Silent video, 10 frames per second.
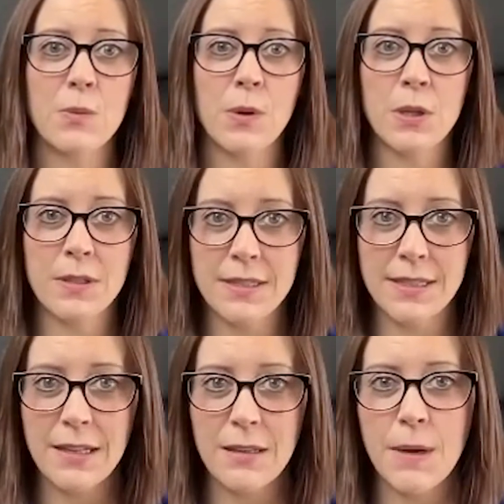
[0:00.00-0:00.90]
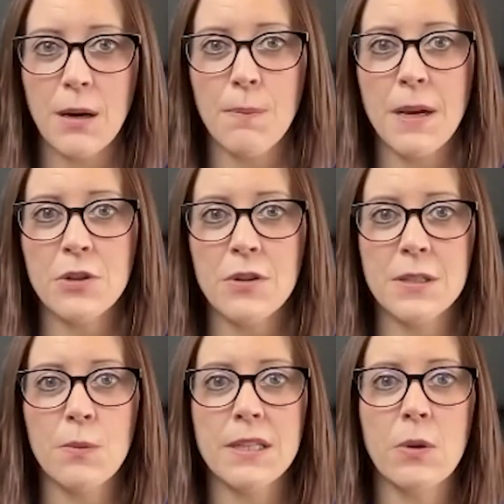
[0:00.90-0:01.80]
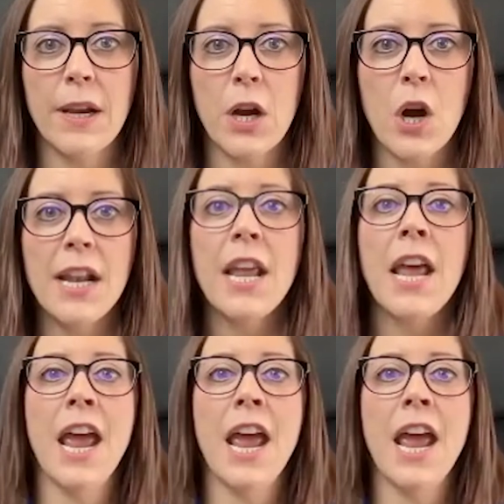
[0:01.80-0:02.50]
We're used to seeing the bigger picture as to what's going on